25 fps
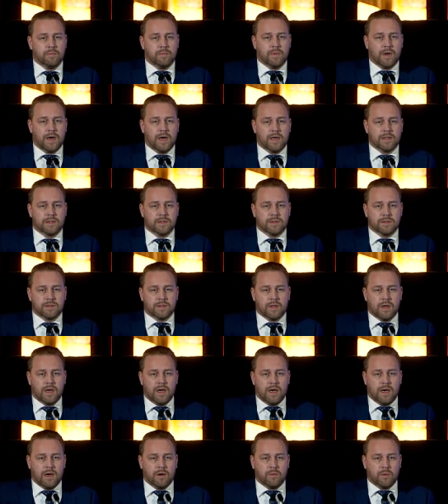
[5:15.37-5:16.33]
but
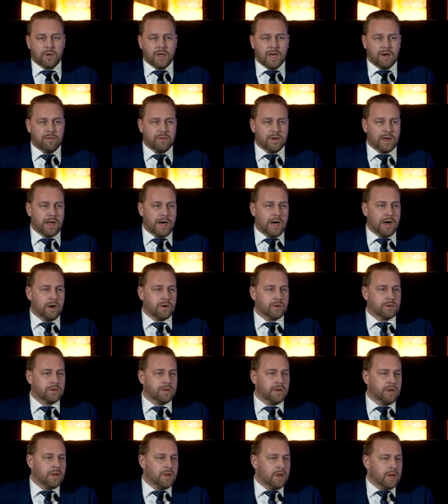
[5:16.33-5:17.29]
uh, we have
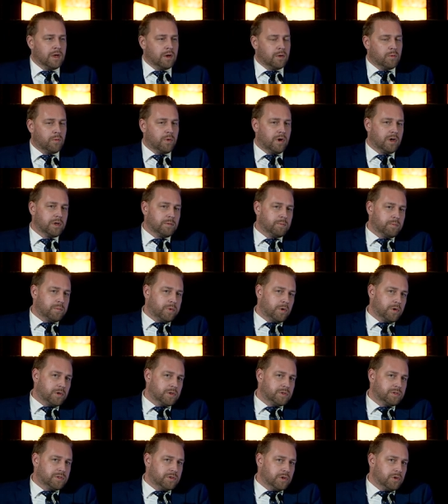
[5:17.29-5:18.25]
allowed
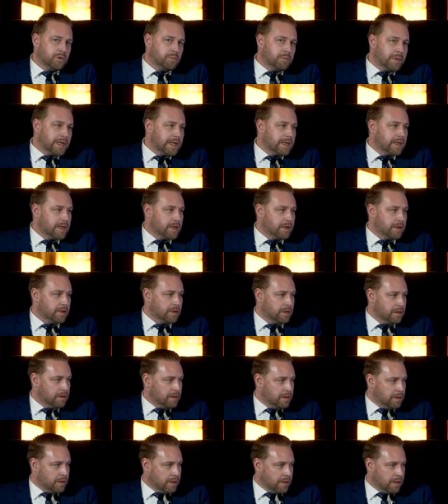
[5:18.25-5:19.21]
1.2 million
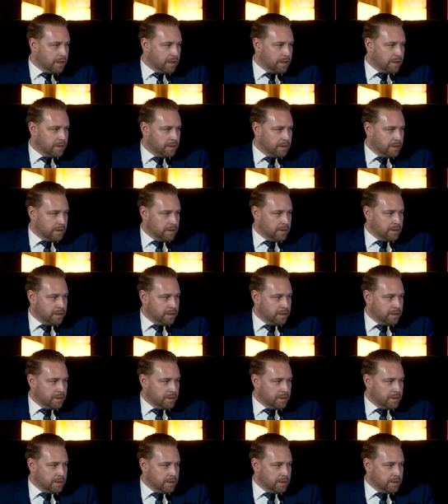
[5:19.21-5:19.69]
uh,